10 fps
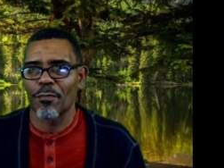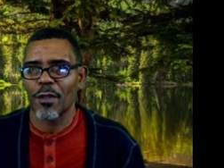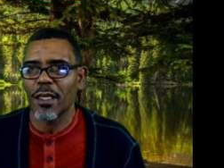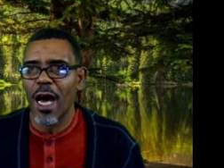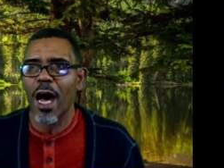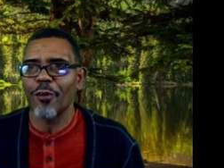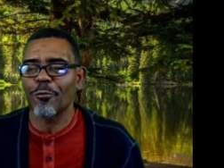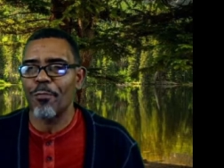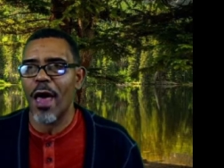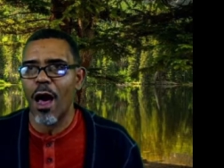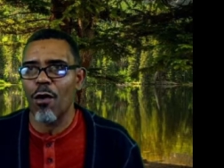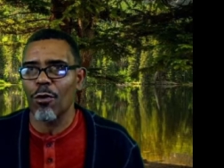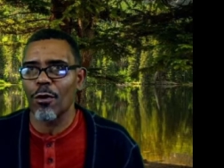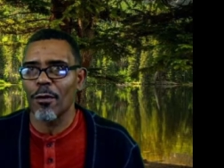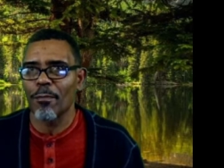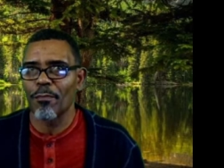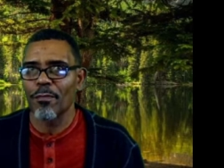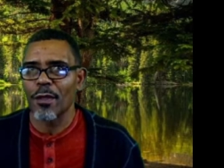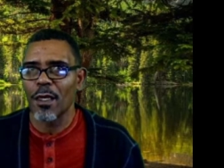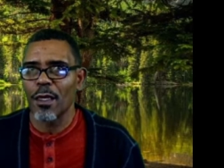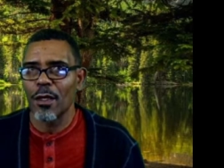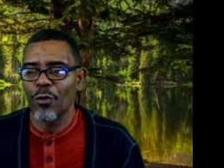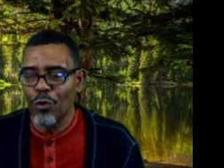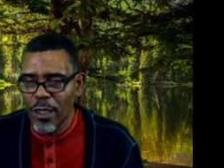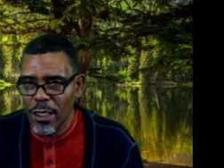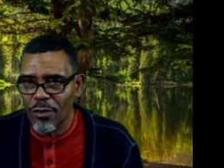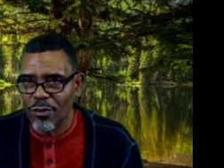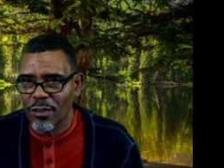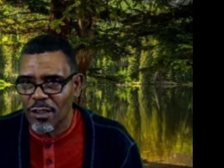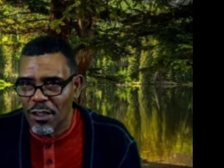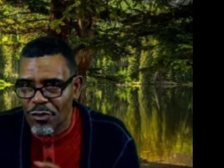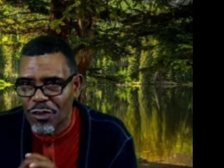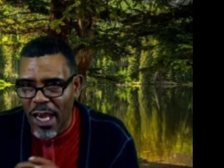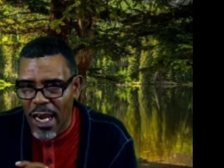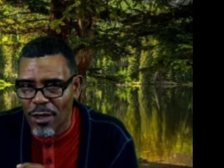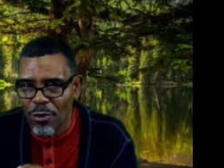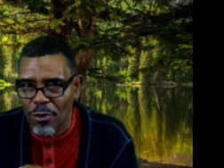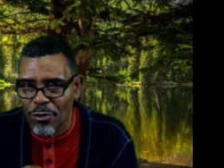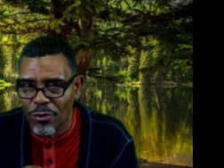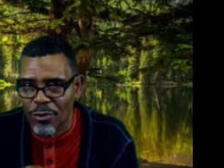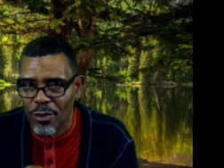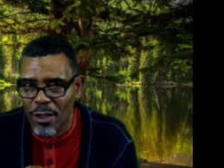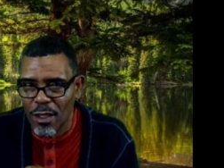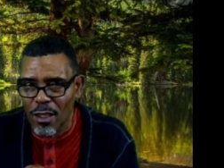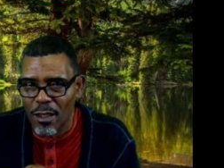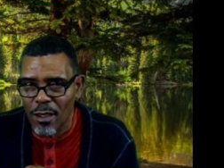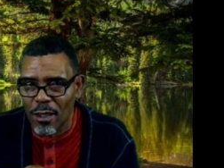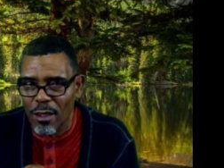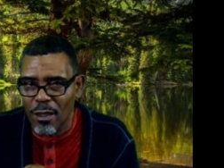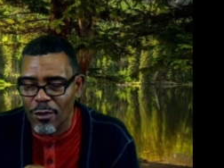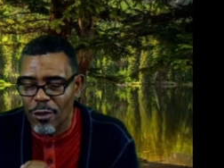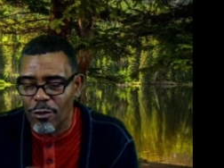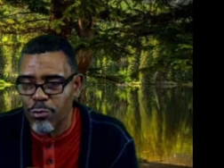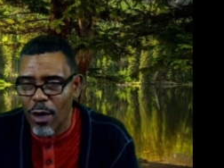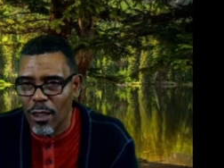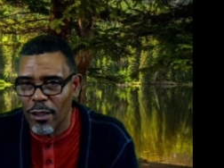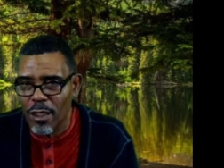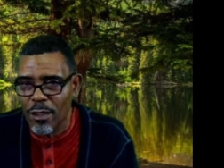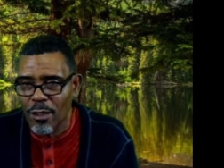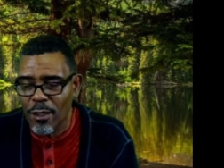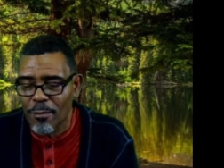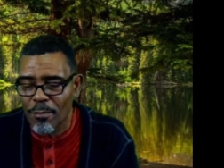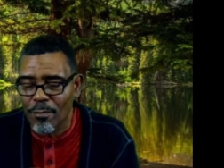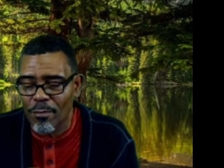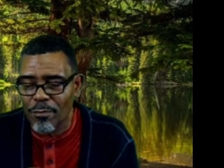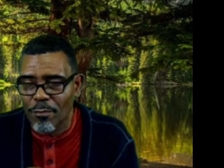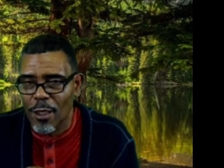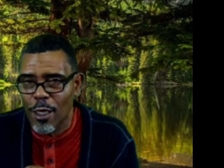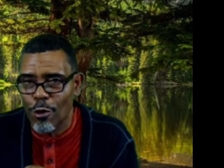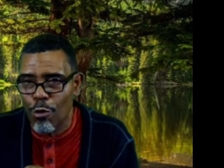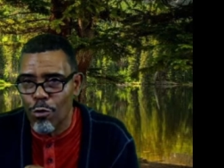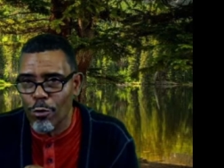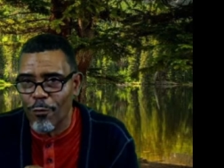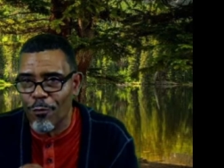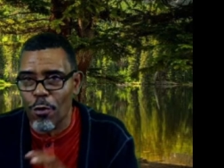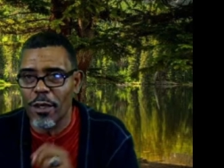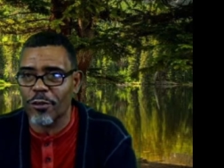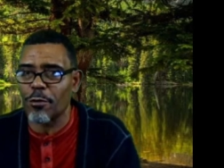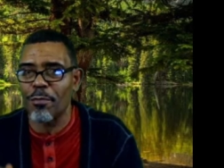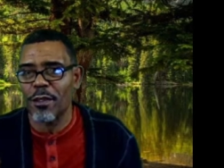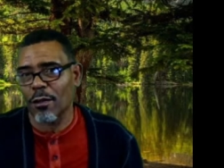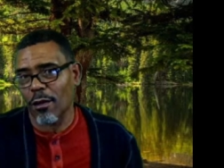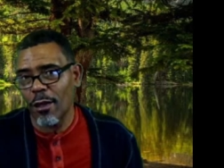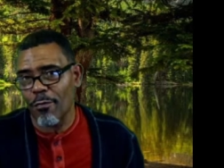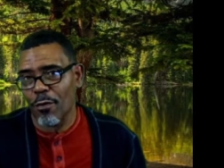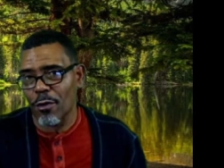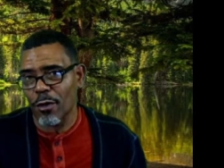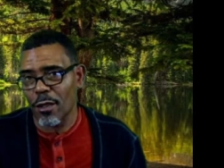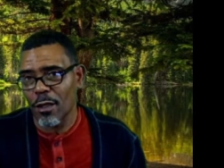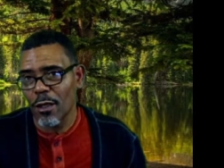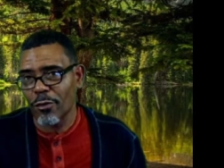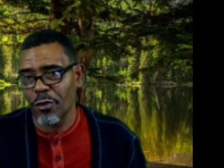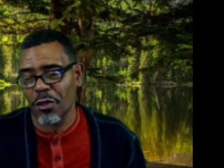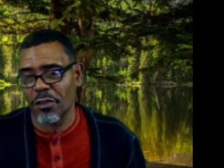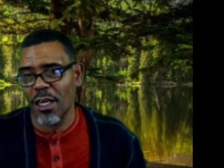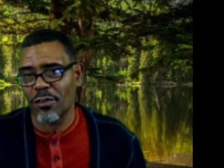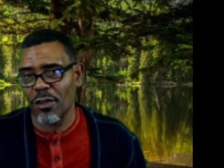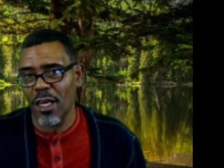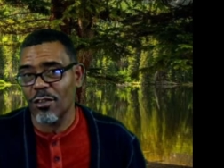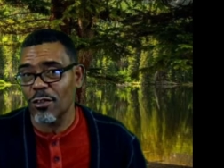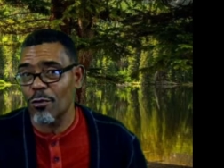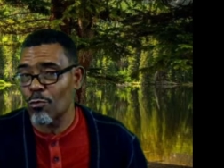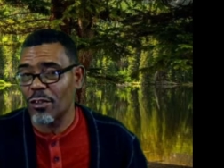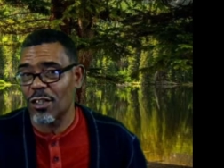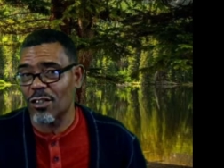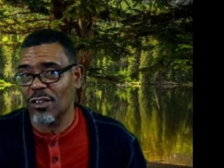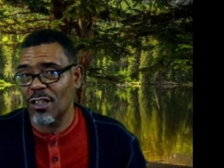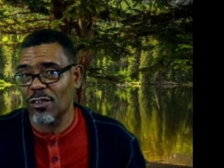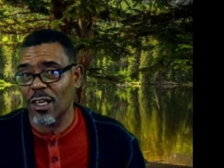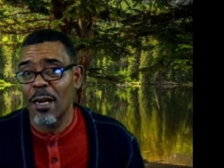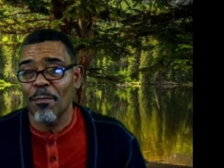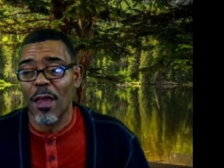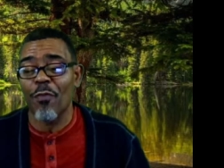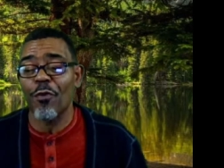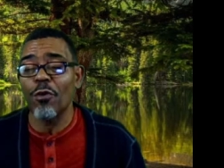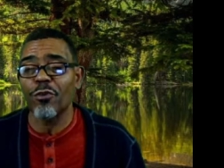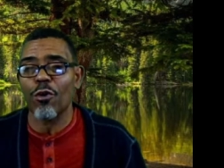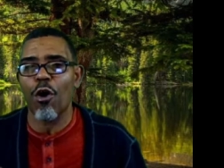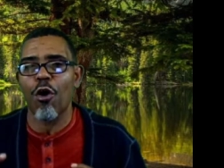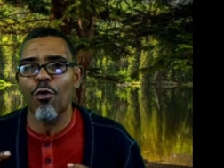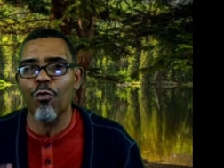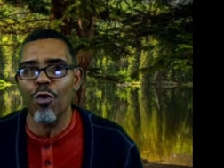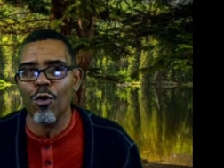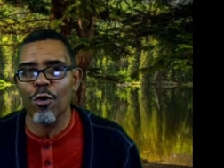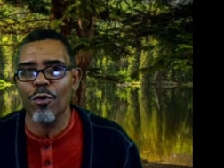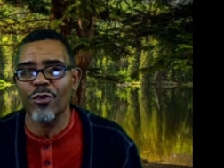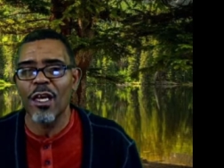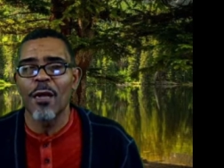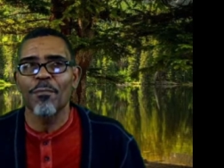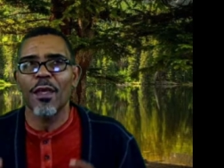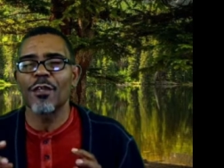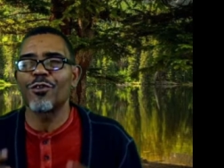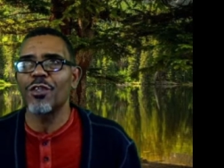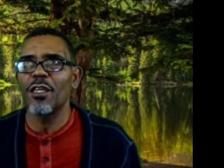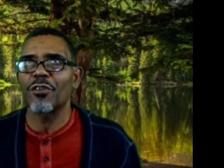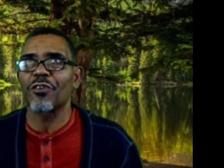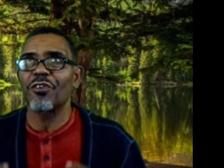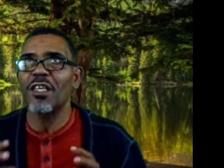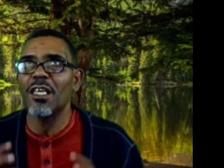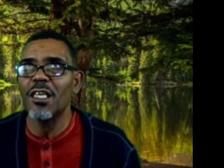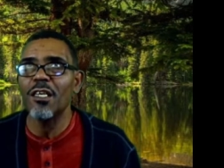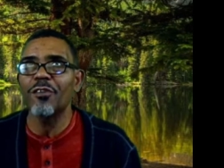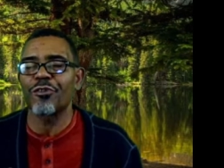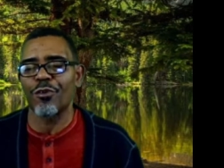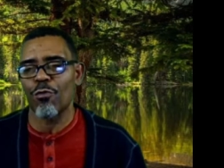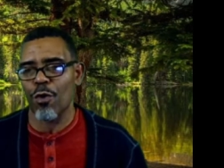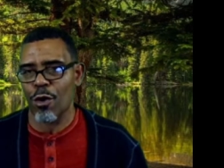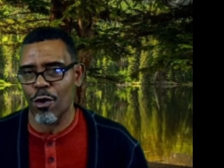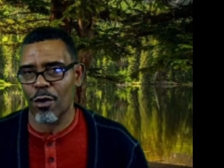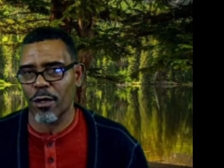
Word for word: God's power needs containers to dwell in in order for it to be delivered to the destination in which he sends it. And those are called words. And Jesus is the word.